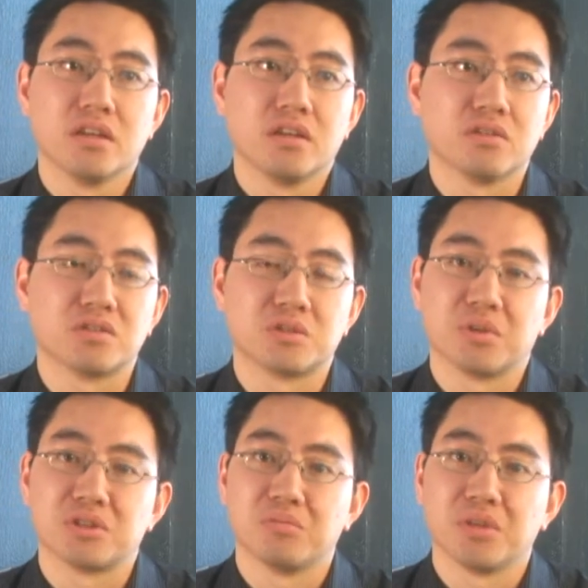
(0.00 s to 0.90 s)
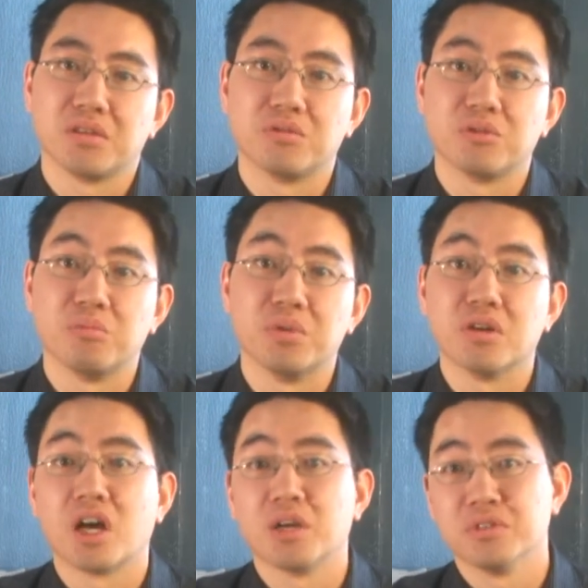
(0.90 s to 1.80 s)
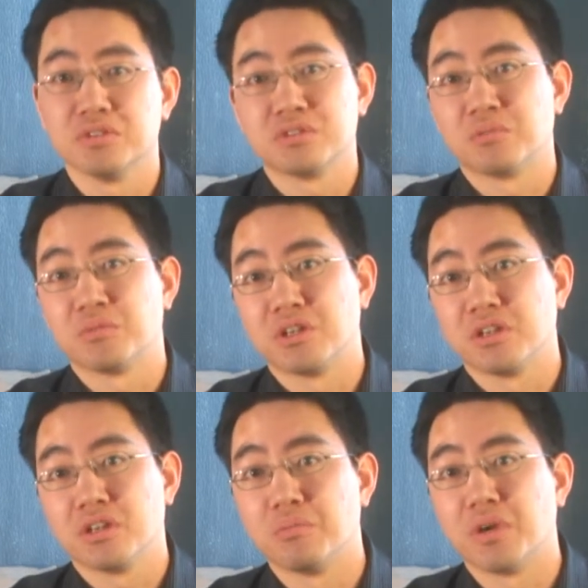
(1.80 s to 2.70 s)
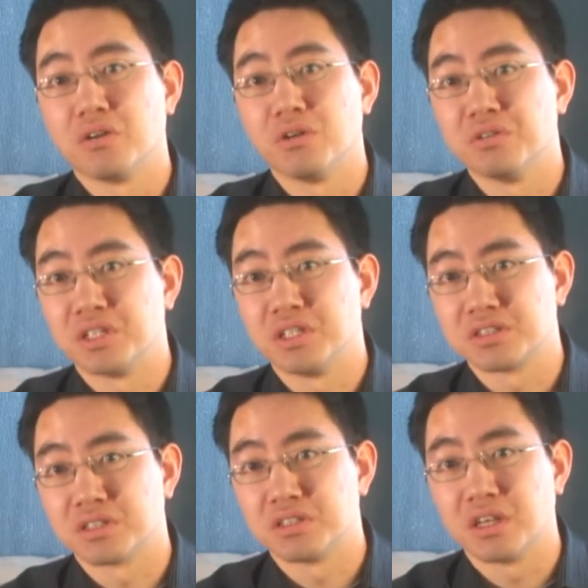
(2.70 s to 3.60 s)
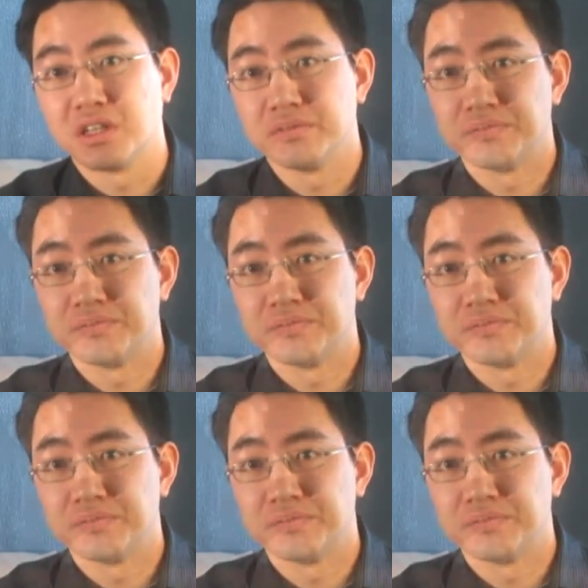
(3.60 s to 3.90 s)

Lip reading: He also spoke to me through Bill Hybels' sermon about holy discontent.